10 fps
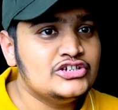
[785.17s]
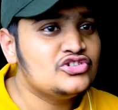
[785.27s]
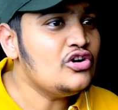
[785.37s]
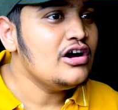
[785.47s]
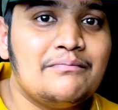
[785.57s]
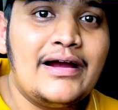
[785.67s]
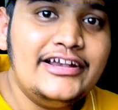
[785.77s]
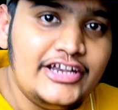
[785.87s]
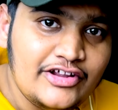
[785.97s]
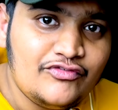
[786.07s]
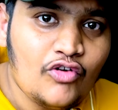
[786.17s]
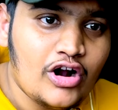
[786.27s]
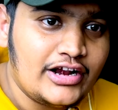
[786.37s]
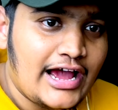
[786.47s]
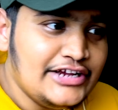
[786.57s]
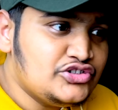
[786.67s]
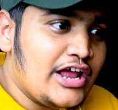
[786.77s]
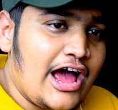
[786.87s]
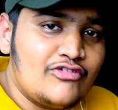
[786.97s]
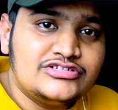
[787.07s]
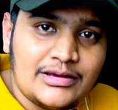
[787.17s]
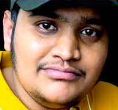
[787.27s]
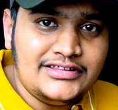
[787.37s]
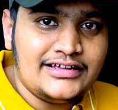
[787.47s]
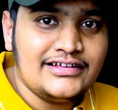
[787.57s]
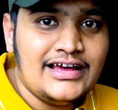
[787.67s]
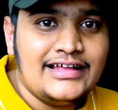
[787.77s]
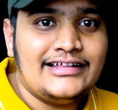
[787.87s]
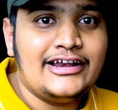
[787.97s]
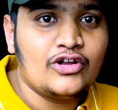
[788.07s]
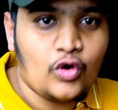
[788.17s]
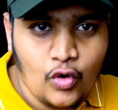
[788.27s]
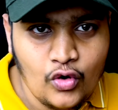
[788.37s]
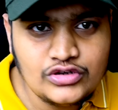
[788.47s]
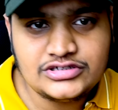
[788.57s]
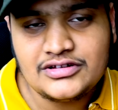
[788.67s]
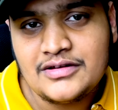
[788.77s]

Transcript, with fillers: so by default i should have something that goes